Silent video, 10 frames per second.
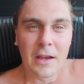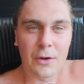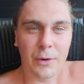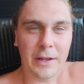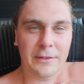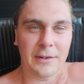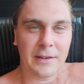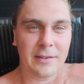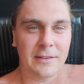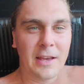Great to
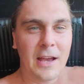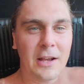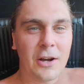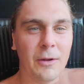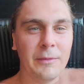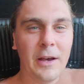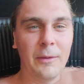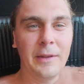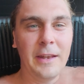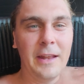just calm down
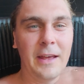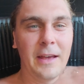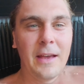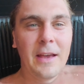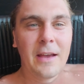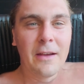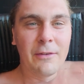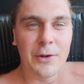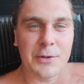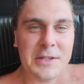and
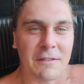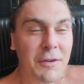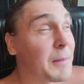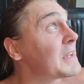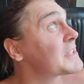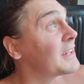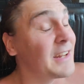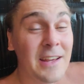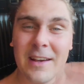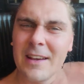reduce the inflammation.
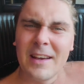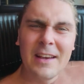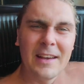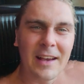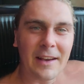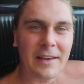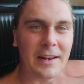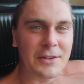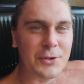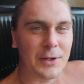I'm gonna
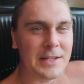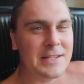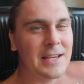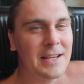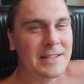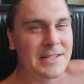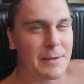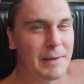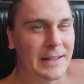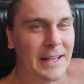enjoy this. See you a
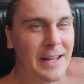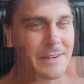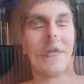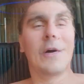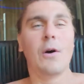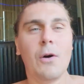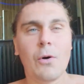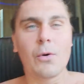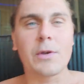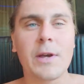bit later.
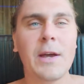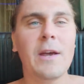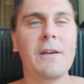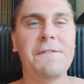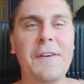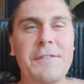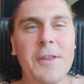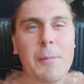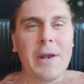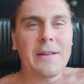Okay,
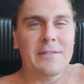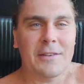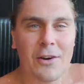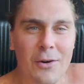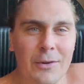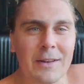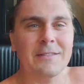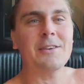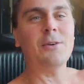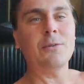15 minutes, go, let's go.